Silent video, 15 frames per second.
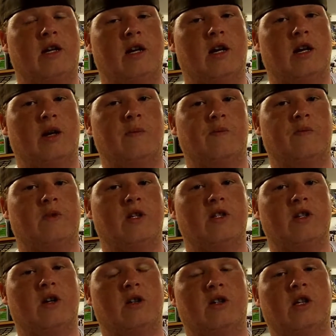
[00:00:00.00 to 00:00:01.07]
It's
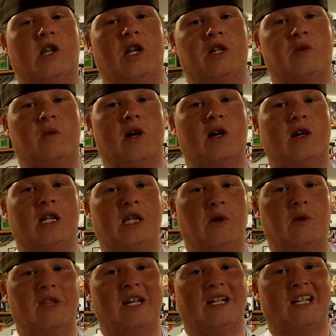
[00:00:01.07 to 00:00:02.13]
called
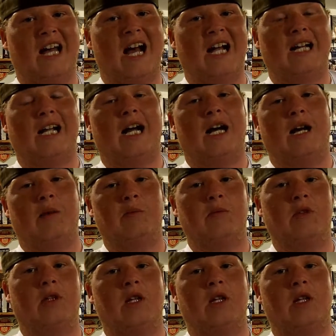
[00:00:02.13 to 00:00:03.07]
clutchwearclothing.com.